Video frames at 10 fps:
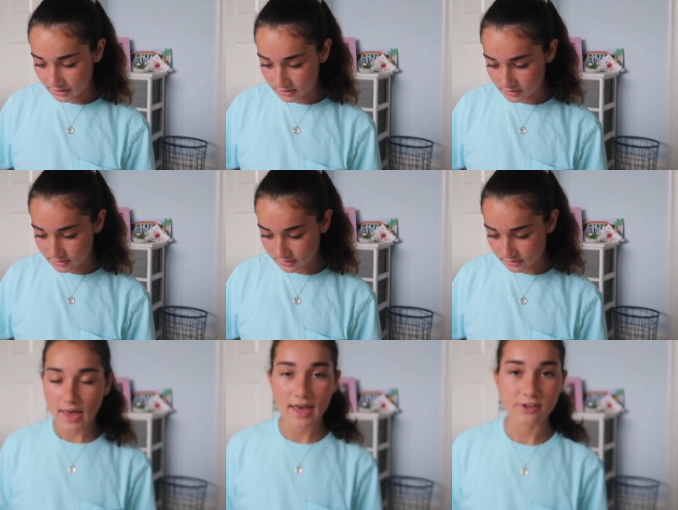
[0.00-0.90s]

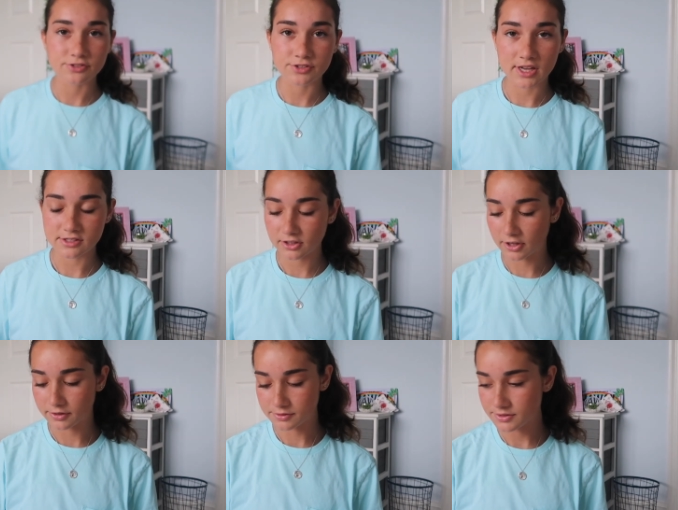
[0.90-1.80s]
is exercise
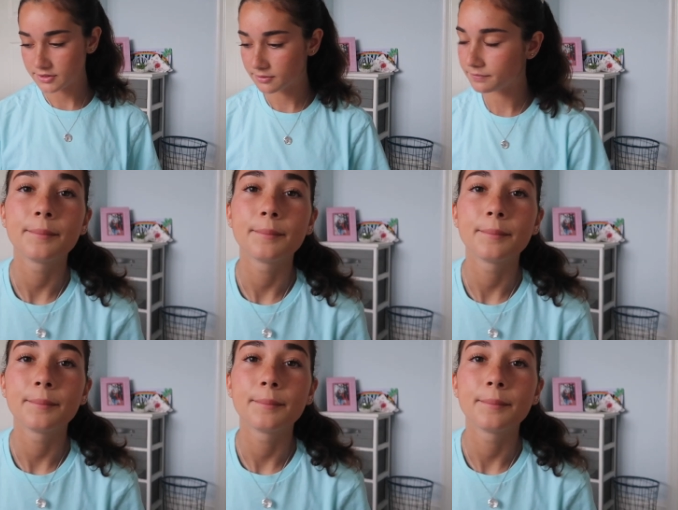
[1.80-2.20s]
clothes,